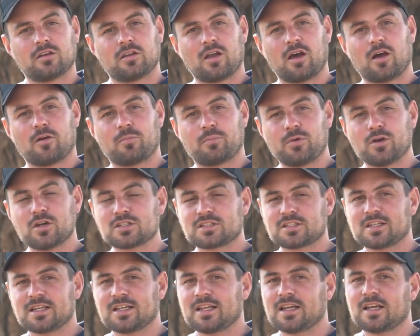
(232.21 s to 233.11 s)
Now
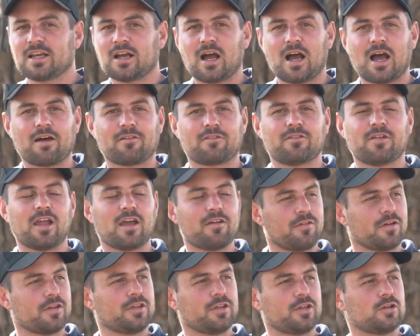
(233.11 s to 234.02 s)
personally, I've
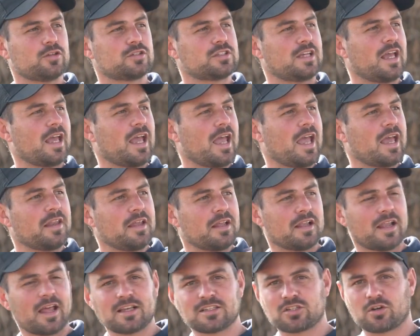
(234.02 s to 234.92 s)
never used
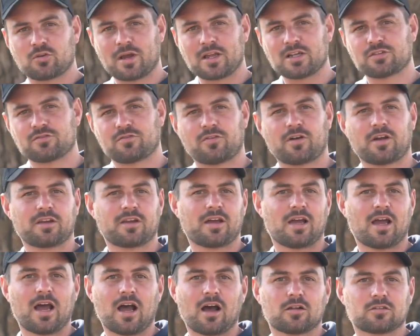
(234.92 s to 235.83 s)
any laser
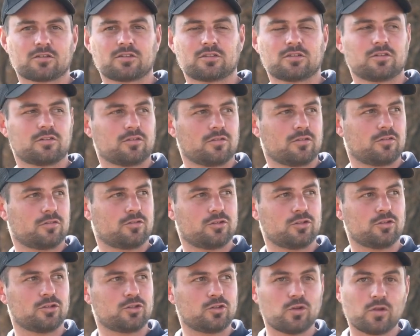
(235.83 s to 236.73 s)
rangefinder out
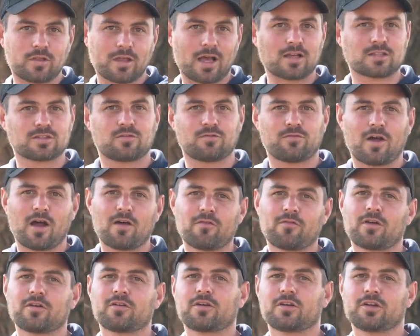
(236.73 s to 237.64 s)
to
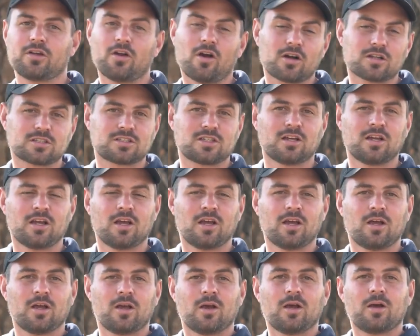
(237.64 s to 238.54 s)
2,500 yards,
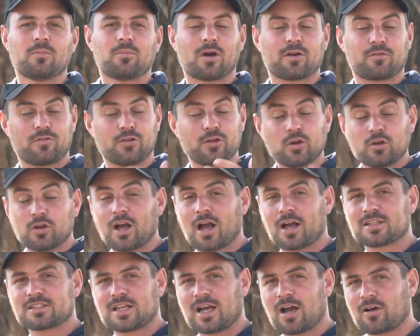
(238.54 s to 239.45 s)
but for you
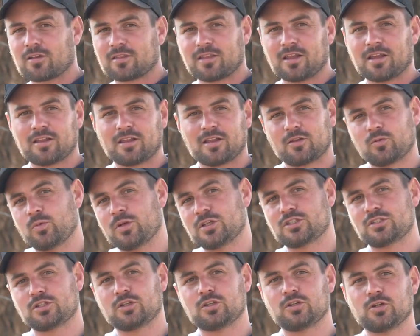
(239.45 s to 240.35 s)
guys out there that
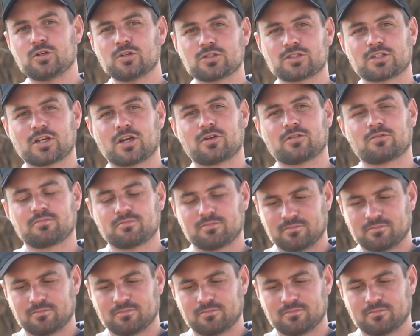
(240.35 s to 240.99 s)
wish to do so,